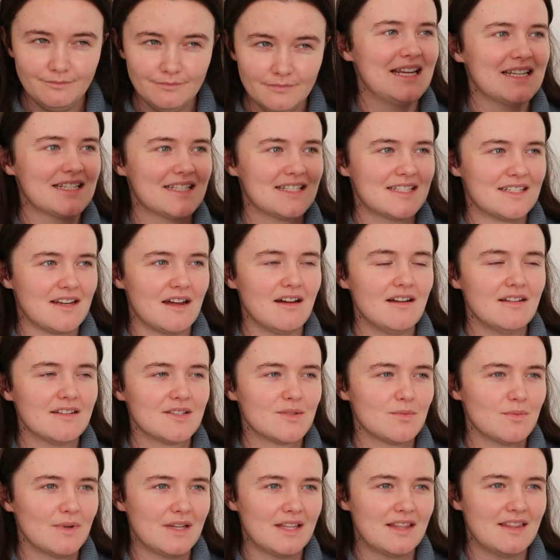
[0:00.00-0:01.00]
It
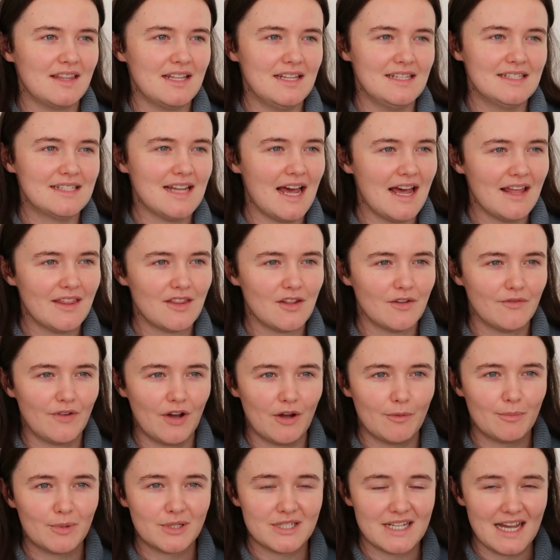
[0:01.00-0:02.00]
starts with the death of
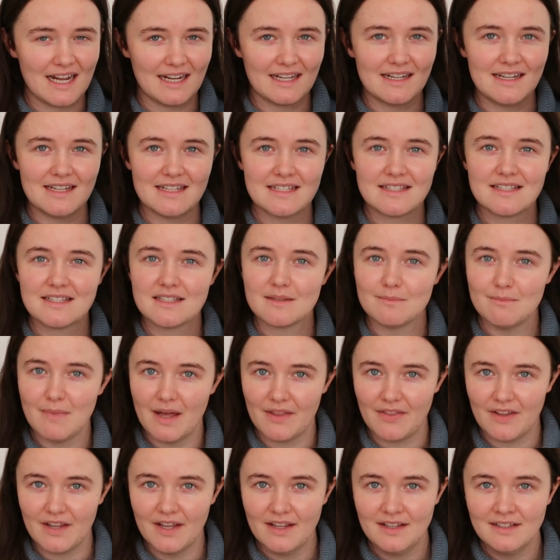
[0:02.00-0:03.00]
our protagonist's
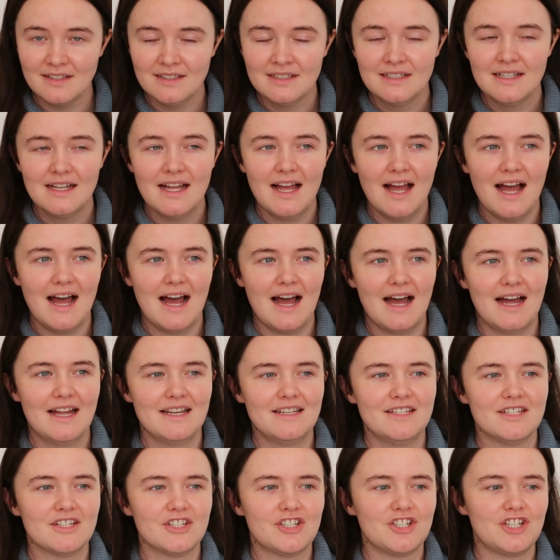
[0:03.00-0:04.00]
mother,
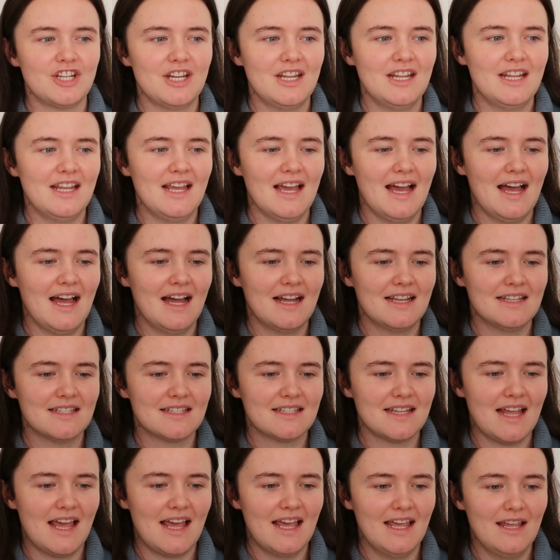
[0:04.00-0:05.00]
and she
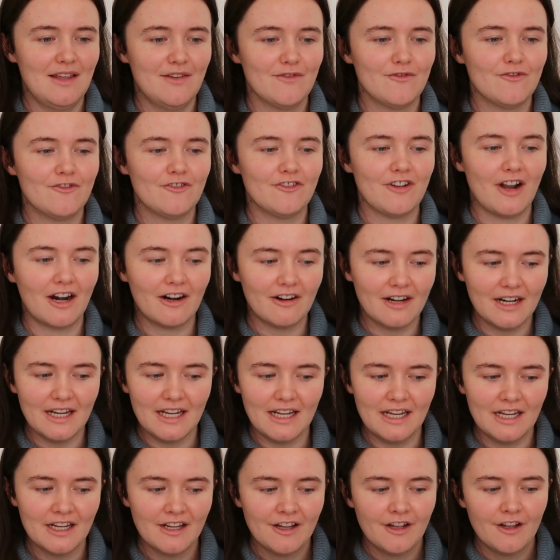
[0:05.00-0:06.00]
has a
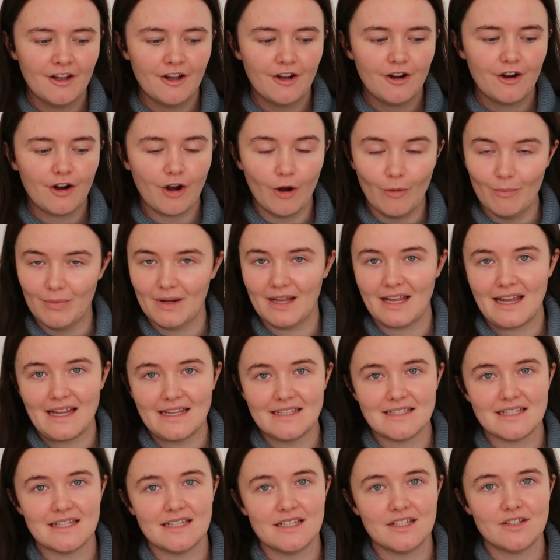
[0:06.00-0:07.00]
very
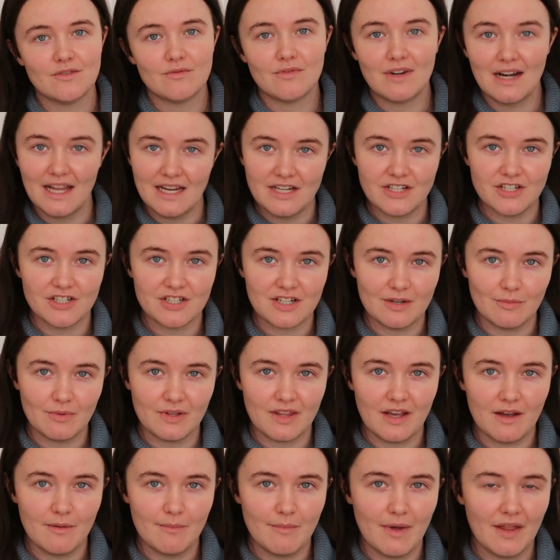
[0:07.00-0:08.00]
complicated relationship
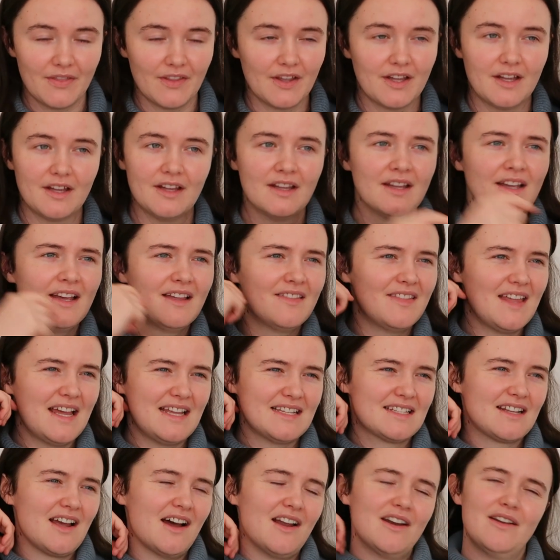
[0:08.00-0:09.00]
with her mother.
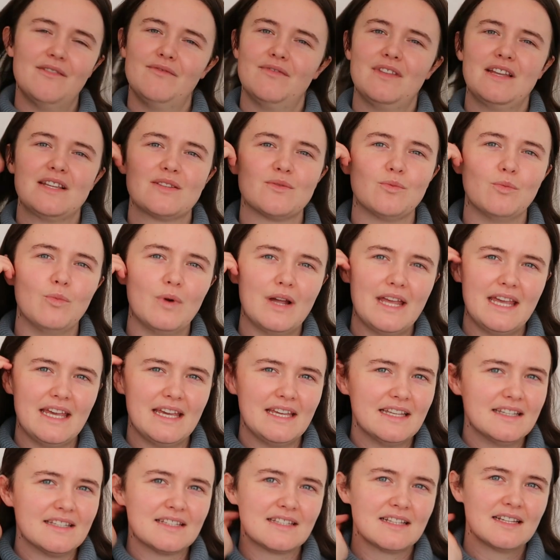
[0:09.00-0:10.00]
There's kind of this
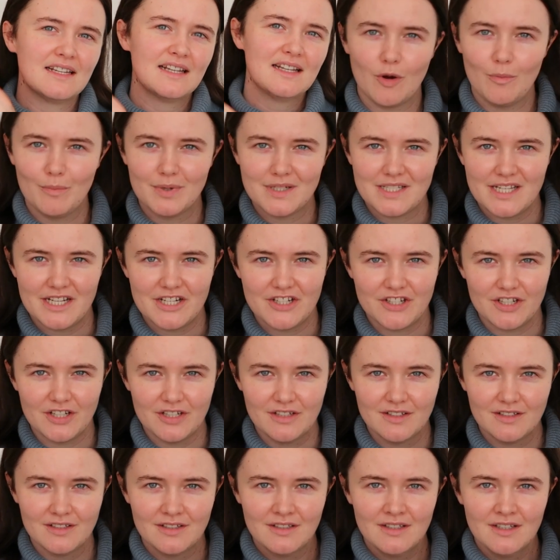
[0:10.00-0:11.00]
weird
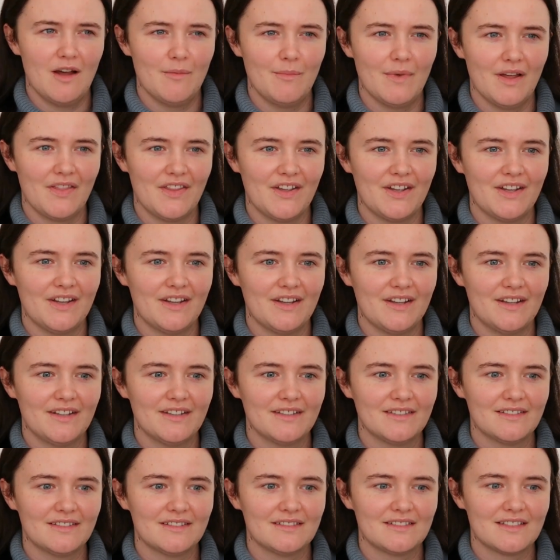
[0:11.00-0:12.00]
competition. Her
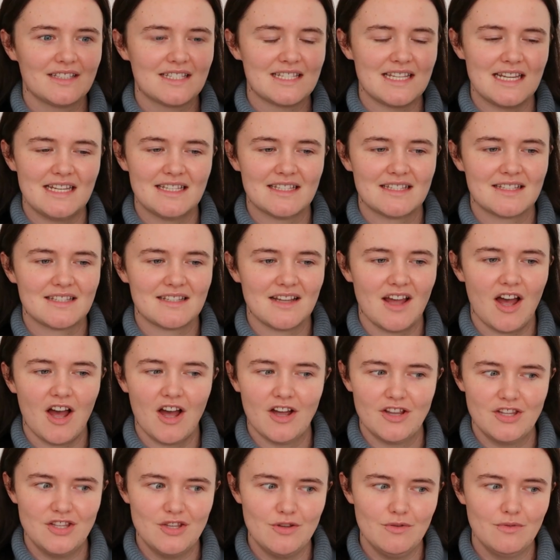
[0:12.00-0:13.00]
mother sees
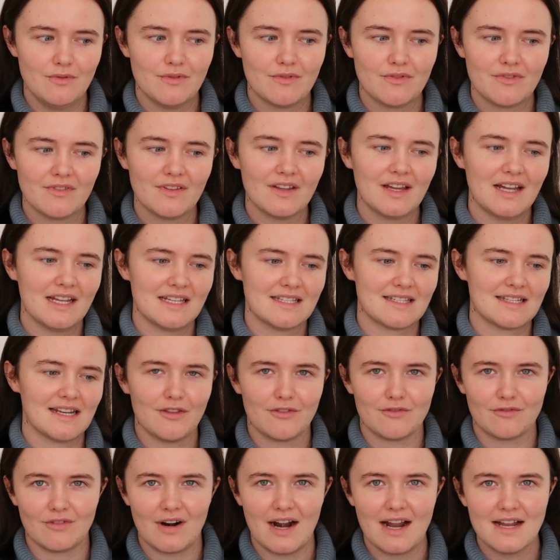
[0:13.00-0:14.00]
her youth as a
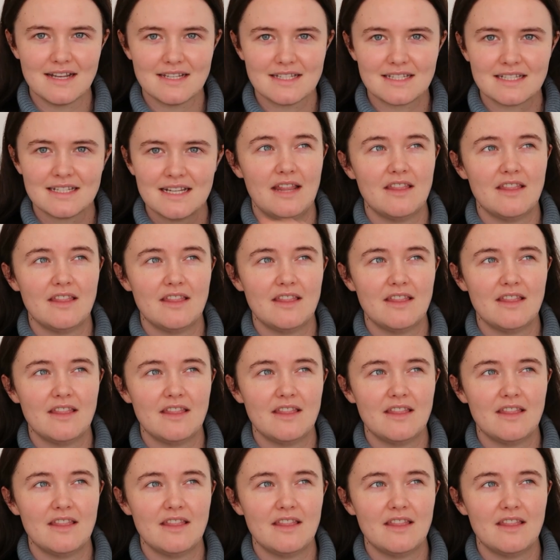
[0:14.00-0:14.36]
threat.